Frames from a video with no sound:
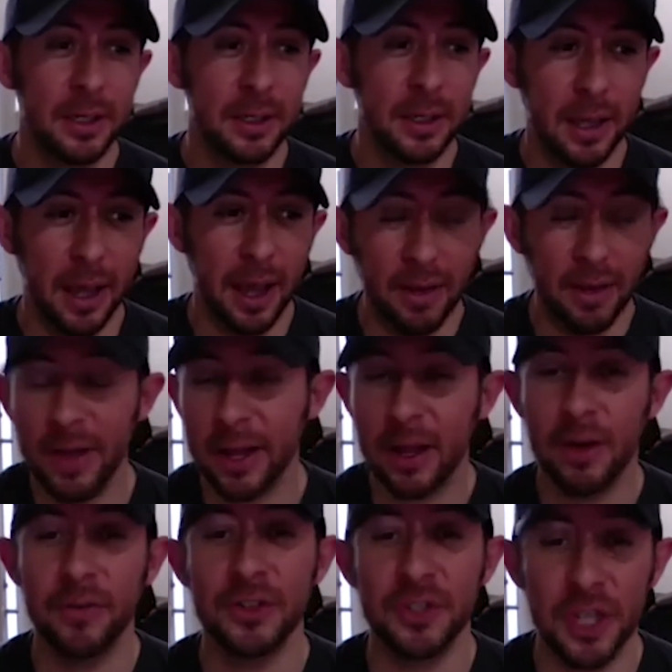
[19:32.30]
have that
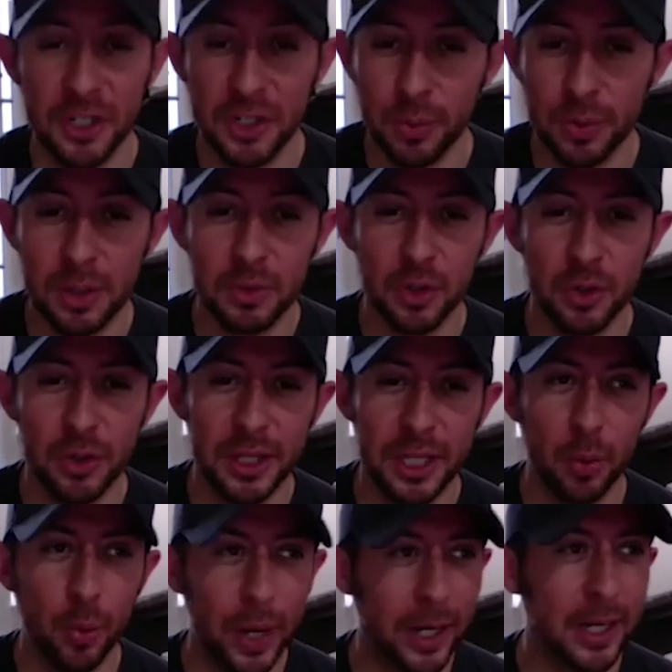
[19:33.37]
conversation with them so that they
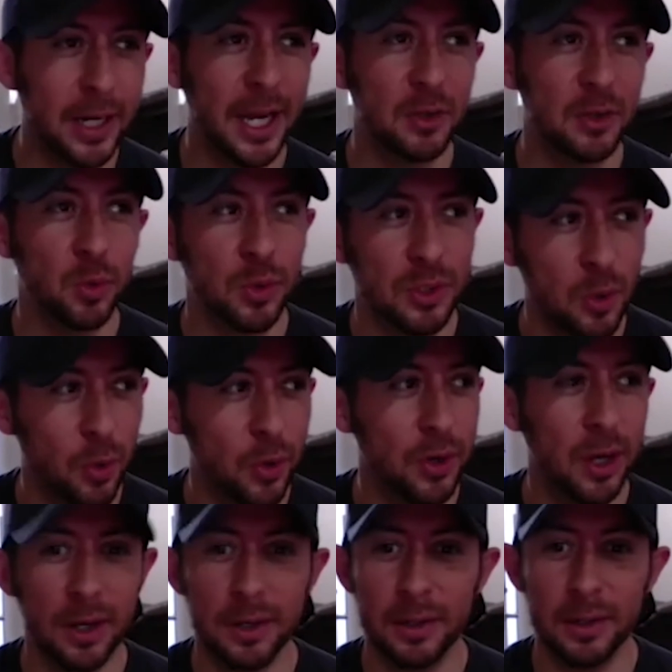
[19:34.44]
recognize what's going
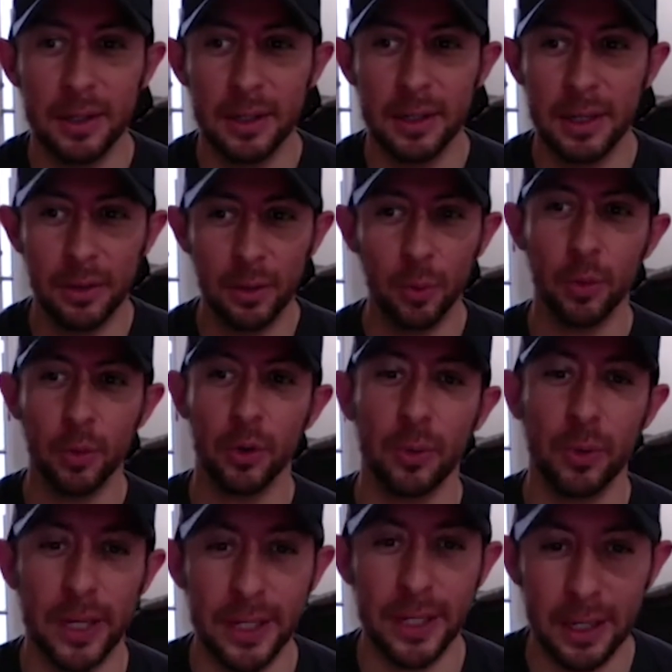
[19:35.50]
on in the world
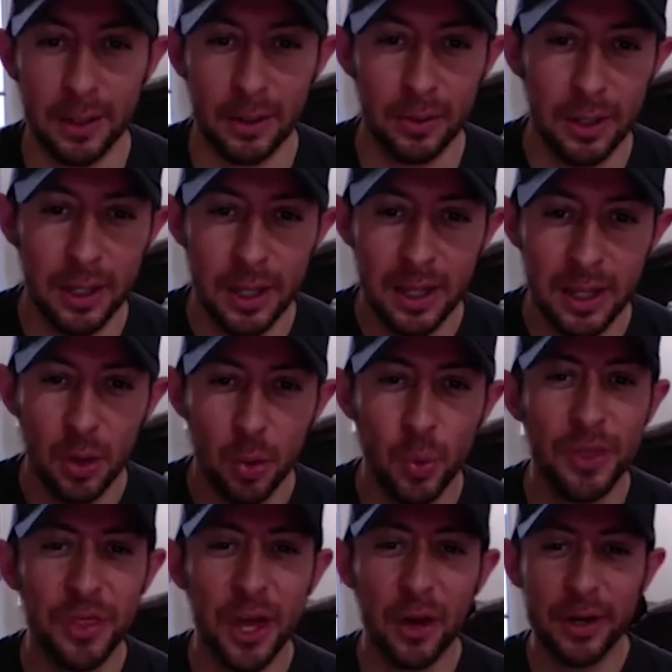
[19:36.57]
right now mm-hmm.
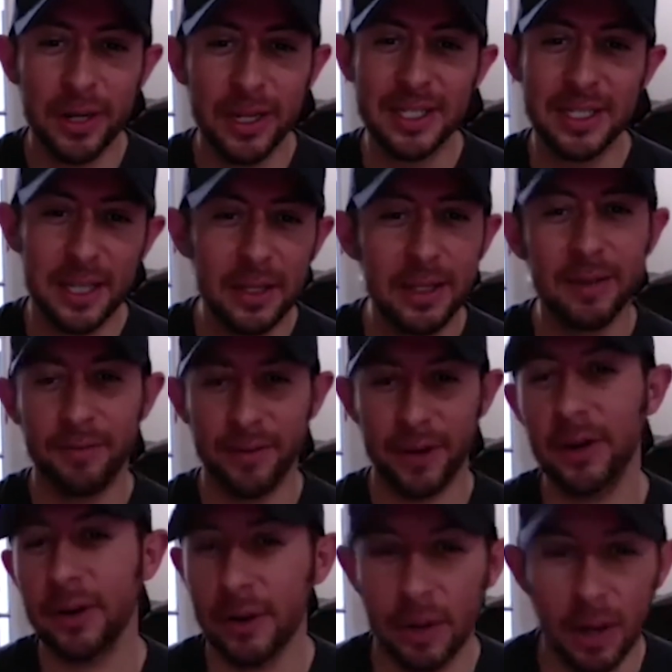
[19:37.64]
without instilling
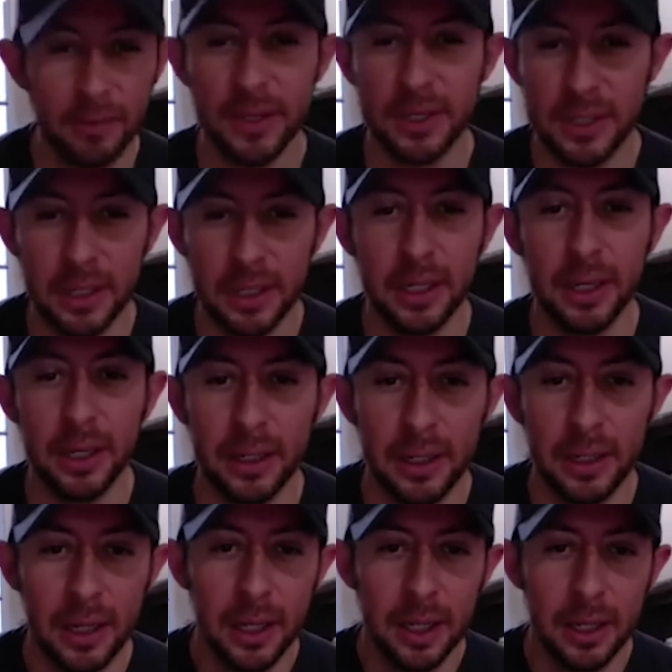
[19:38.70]
fear, obviously.
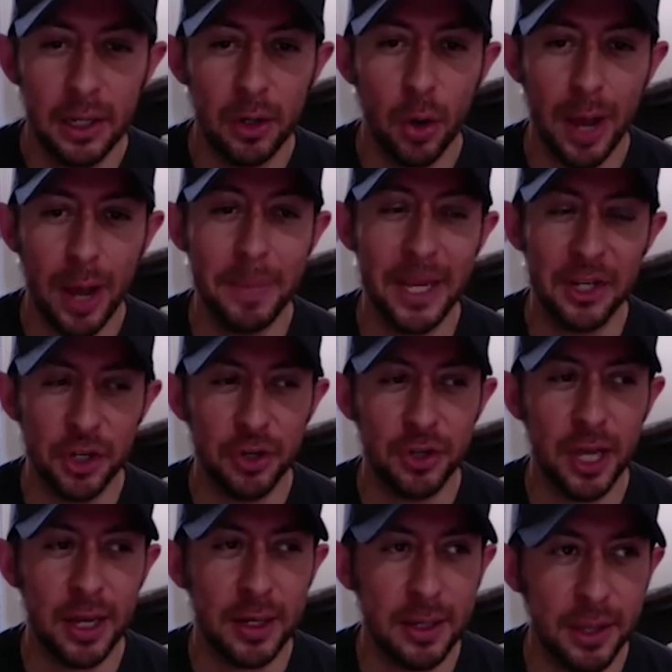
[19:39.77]
And, you know, I make sure
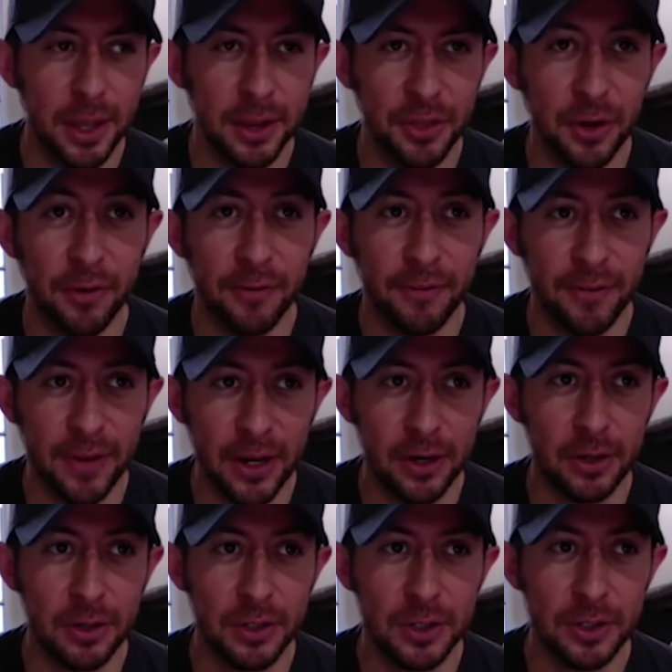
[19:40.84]
that, that their
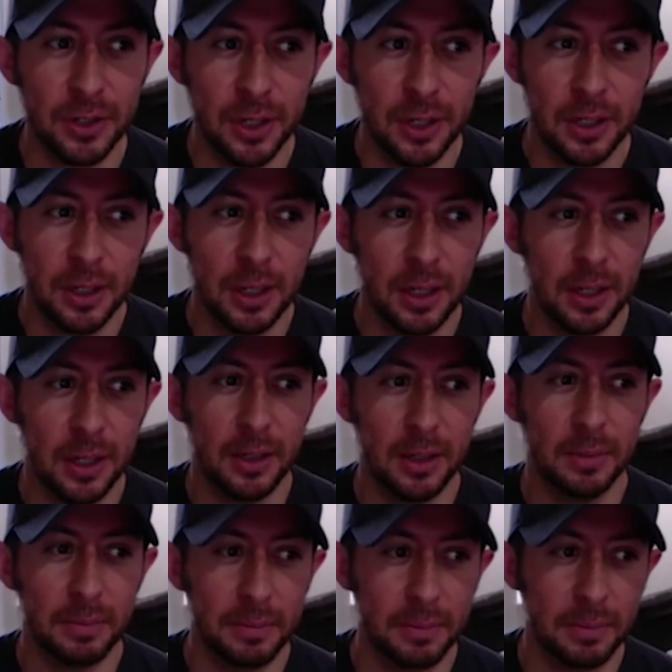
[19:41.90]
fears
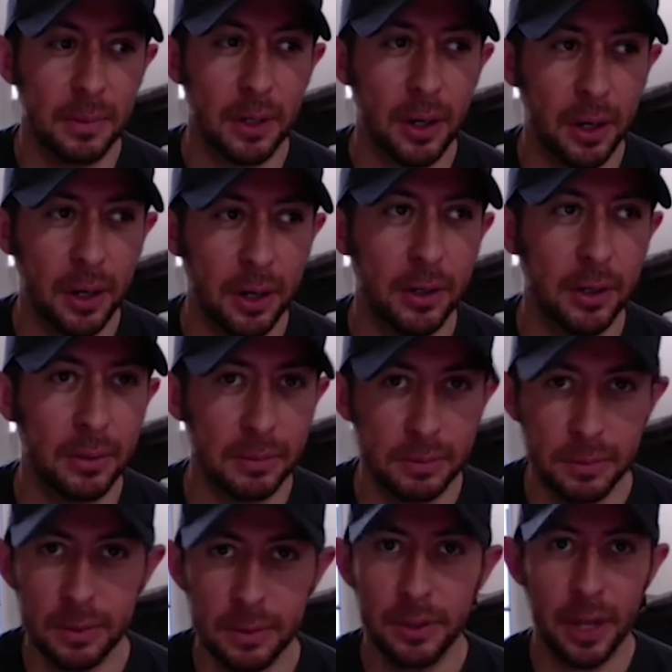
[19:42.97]
um, are,
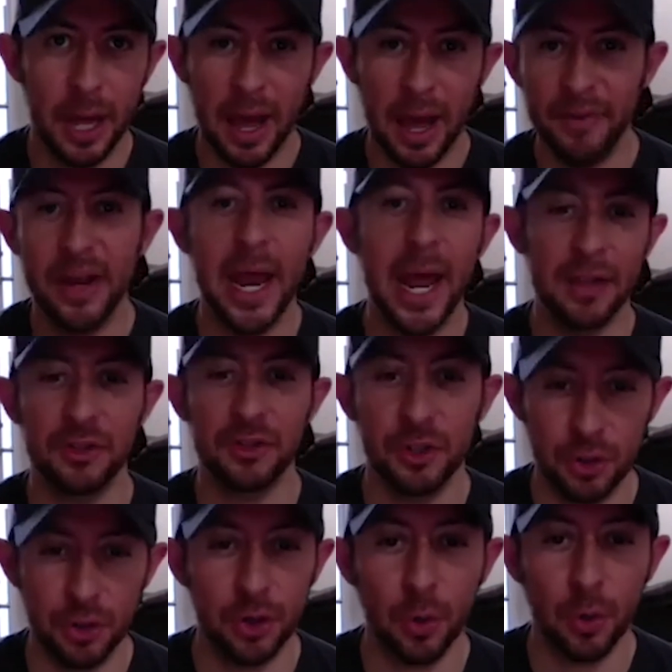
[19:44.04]
I have an answer
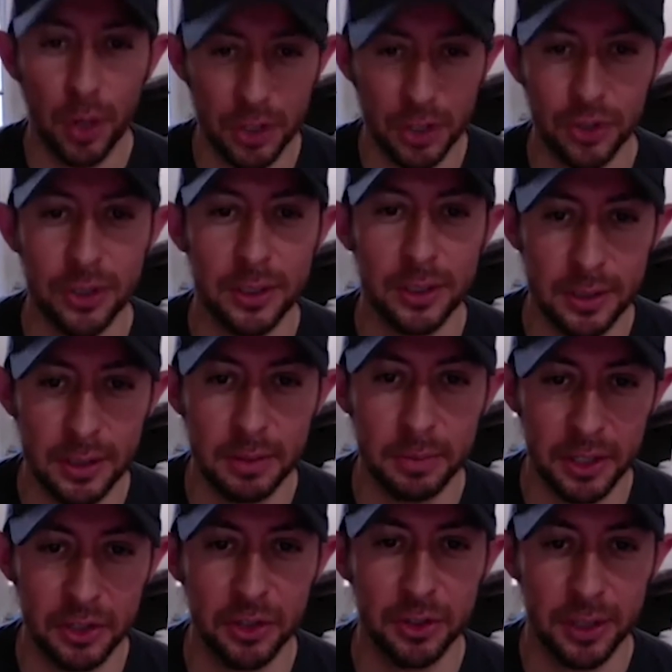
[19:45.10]
to their questions and
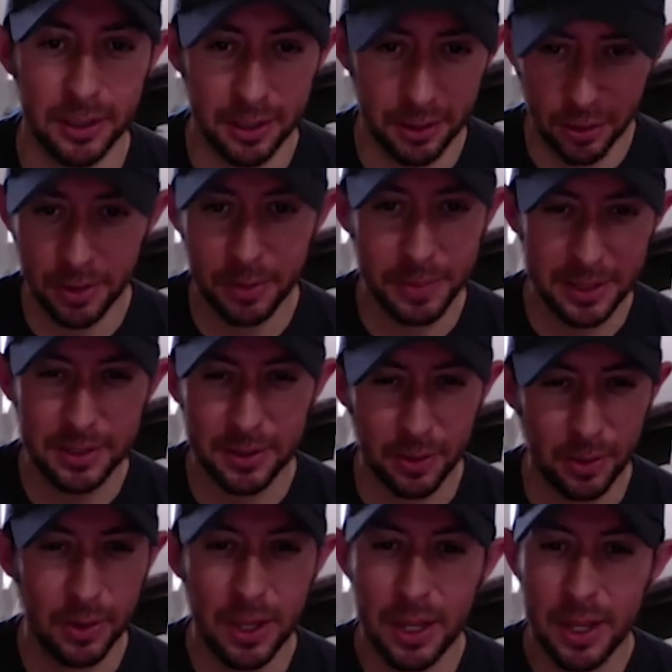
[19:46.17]
make sure that, you know what I mean?
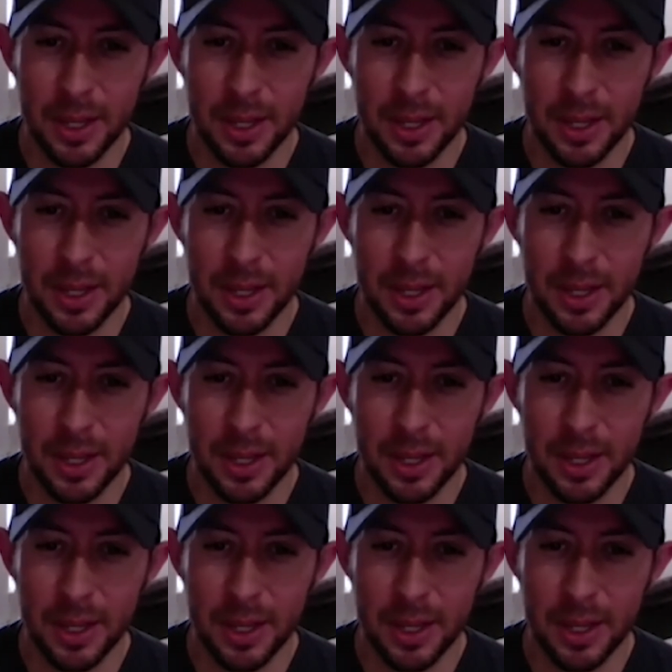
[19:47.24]
So